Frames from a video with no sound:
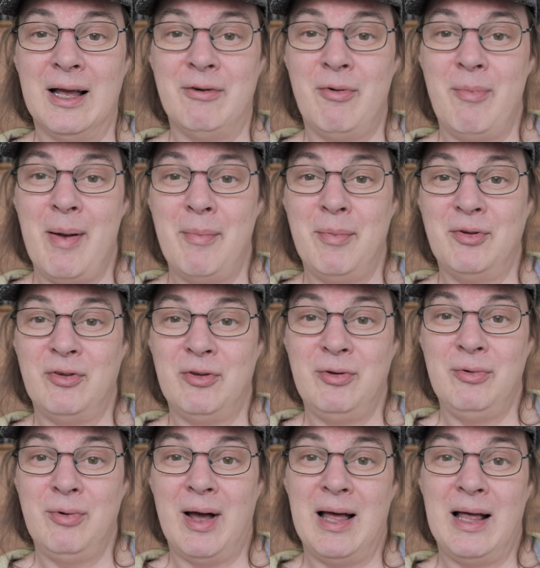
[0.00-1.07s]
Remember
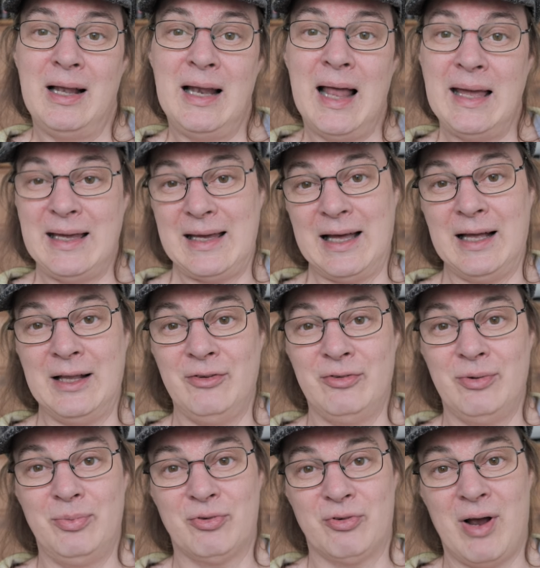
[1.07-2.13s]
to uh, like and
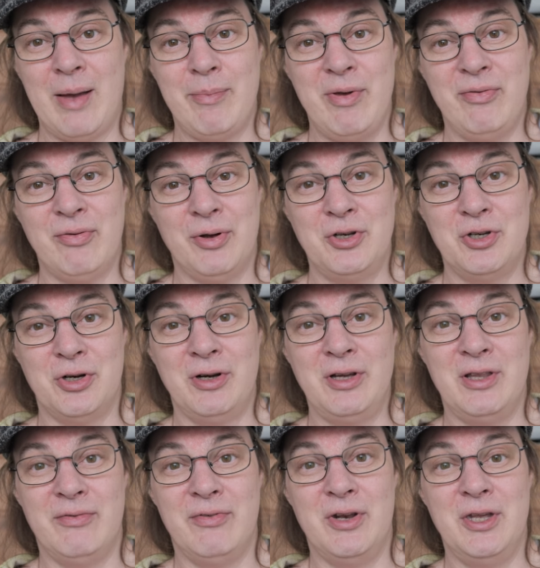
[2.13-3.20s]
subscribe if you
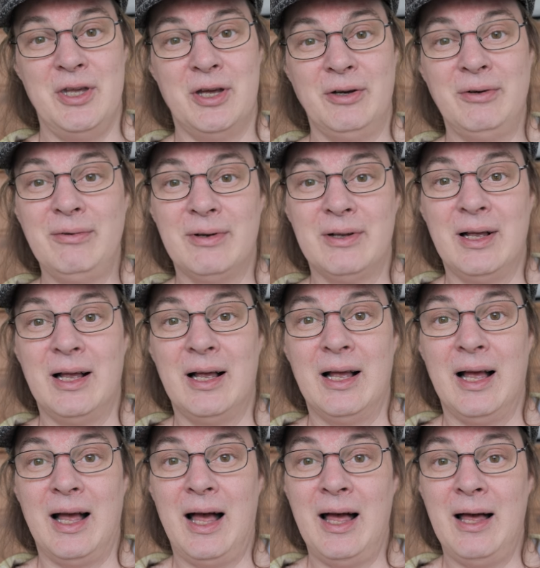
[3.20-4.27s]
enjoyed the video.
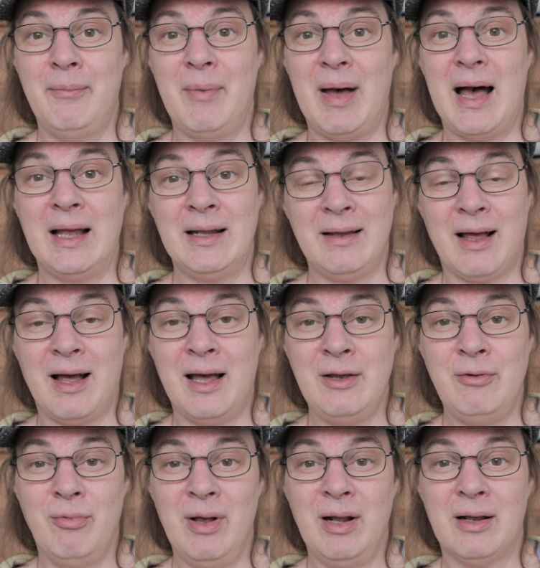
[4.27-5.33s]
Um, and
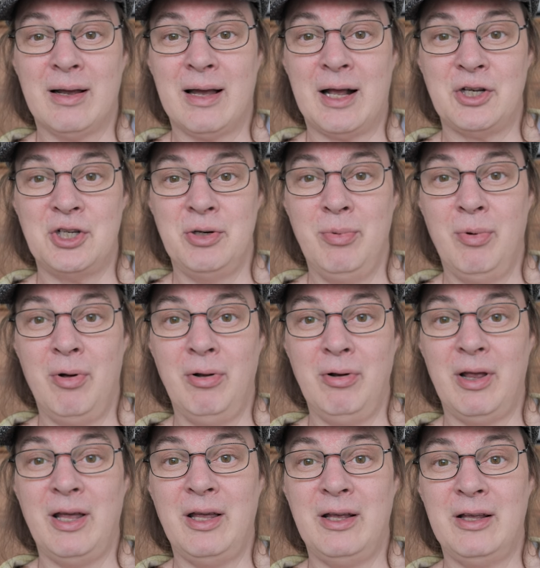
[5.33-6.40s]
I will catch you
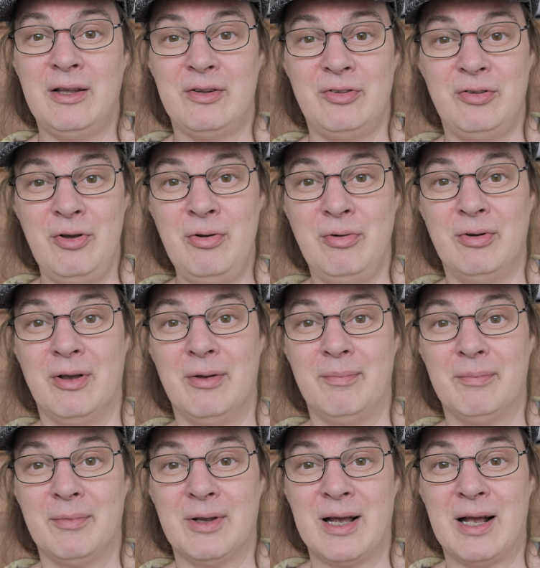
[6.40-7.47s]
all uh, soon.
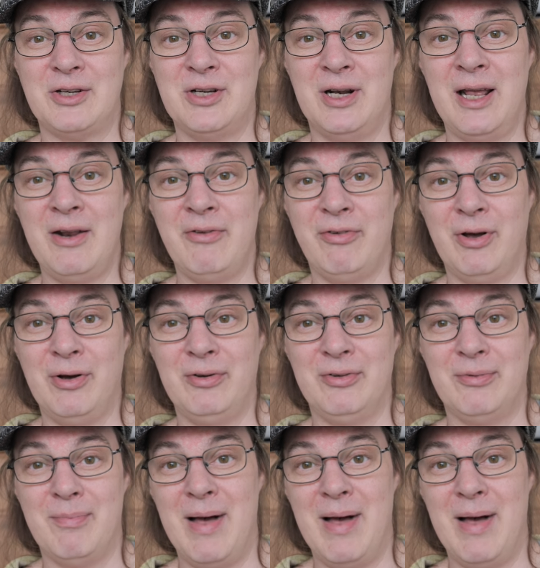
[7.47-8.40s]
Catch you later, folks.